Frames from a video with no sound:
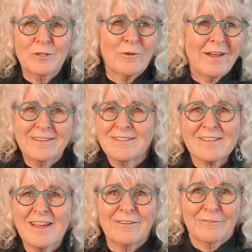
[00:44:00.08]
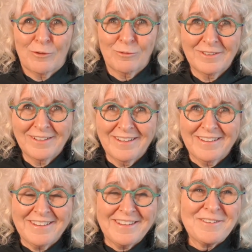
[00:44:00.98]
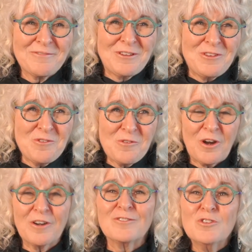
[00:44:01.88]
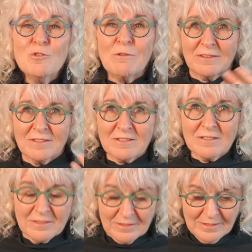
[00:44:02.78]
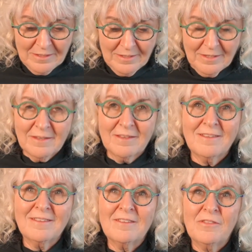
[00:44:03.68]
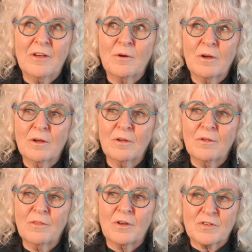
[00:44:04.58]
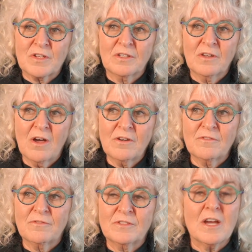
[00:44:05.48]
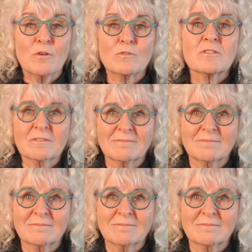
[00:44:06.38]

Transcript: grad is, I don't know. When you are new at this, there's a lot of doubt